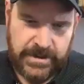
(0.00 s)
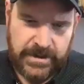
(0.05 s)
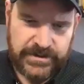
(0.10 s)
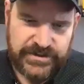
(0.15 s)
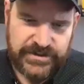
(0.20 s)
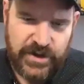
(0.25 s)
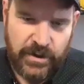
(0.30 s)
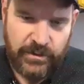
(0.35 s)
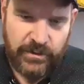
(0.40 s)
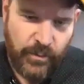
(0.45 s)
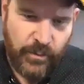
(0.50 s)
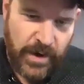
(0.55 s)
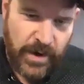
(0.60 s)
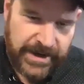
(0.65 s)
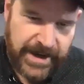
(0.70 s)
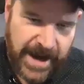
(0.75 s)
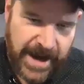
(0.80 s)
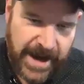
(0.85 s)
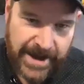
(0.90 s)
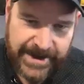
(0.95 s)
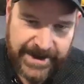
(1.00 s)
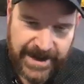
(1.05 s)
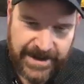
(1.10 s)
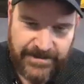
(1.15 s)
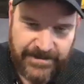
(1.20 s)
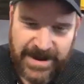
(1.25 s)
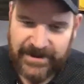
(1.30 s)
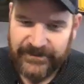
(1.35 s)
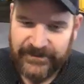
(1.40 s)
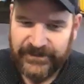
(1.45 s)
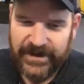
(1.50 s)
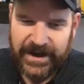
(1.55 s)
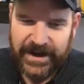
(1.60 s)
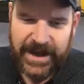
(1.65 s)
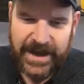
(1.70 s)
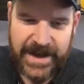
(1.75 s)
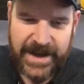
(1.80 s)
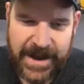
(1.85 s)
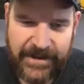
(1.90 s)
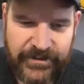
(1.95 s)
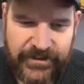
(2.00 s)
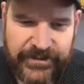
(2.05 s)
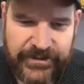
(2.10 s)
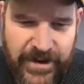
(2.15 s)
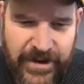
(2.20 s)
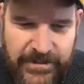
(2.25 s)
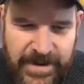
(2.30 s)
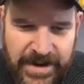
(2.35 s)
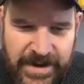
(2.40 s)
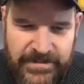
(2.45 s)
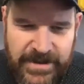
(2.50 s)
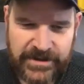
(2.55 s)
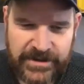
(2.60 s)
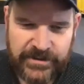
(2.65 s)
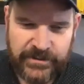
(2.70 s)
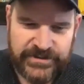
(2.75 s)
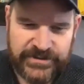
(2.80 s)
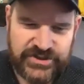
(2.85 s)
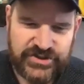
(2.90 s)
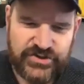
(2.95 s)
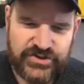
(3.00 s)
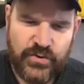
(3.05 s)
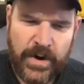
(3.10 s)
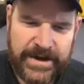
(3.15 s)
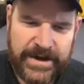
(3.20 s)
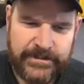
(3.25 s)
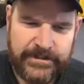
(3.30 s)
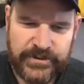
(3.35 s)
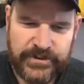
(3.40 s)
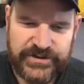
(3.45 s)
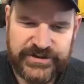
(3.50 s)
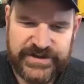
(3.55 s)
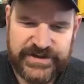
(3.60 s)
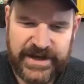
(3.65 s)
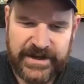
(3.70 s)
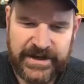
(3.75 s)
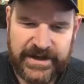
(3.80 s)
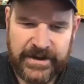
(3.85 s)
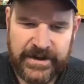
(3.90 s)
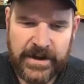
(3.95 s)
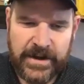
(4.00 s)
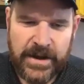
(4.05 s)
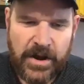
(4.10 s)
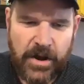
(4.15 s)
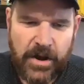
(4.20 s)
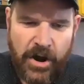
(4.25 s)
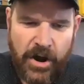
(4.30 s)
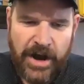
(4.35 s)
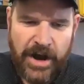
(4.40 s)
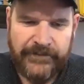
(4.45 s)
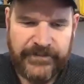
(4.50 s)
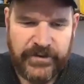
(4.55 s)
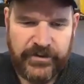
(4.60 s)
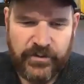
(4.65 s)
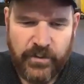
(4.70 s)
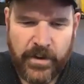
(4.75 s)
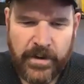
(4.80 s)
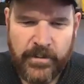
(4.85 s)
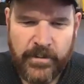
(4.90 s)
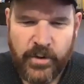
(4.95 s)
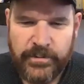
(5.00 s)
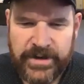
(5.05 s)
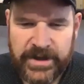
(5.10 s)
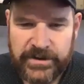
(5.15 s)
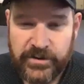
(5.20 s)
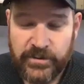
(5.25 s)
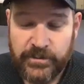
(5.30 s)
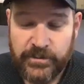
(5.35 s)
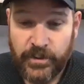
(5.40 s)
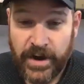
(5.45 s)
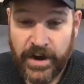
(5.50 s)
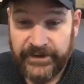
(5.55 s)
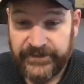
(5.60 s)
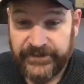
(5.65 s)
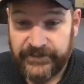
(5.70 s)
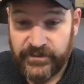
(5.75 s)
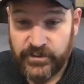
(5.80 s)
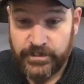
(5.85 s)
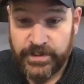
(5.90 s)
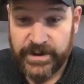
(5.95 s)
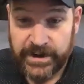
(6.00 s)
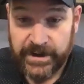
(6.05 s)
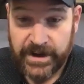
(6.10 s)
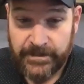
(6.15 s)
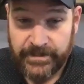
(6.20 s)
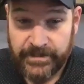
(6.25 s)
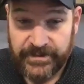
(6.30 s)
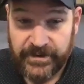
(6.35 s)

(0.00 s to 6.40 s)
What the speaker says: So one guy came out and said, hey, everything on my menu is 20% off the normal menu price if you pick it up at the